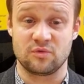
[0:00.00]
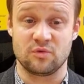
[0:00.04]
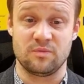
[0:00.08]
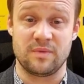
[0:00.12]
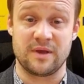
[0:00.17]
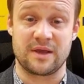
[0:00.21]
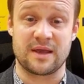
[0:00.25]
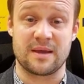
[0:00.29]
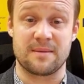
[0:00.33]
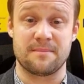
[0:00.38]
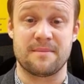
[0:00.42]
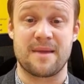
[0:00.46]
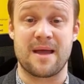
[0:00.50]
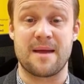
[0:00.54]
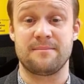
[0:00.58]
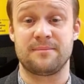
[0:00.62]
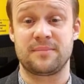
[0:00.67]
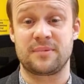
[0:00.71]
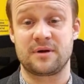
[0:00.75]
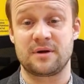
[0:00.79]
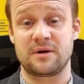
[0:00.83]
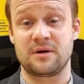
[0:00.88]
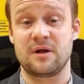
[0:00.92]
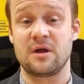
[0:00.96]
become
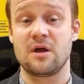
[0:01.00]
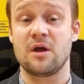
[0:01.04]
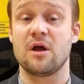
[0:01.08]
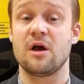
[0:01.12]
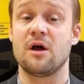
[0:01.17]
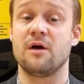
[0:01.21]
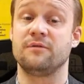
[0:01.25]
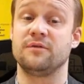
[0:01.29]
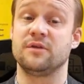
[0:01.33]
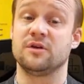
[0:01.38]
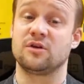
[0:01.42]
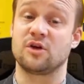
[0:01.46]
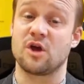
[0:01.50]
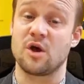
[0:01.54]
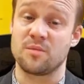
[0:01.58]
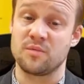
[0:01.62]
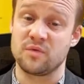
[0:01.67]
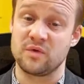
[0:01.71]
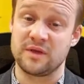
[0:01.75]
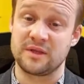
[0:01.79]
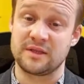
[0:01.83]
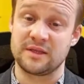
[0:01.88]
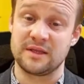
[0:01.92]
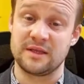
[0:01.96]
member of the
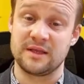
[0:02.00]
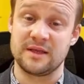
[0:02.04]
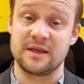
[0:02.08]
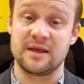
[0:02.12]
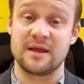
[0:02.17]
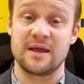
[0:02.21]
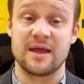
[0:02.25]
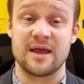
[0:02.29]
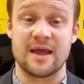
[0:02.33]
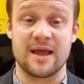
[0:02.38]
community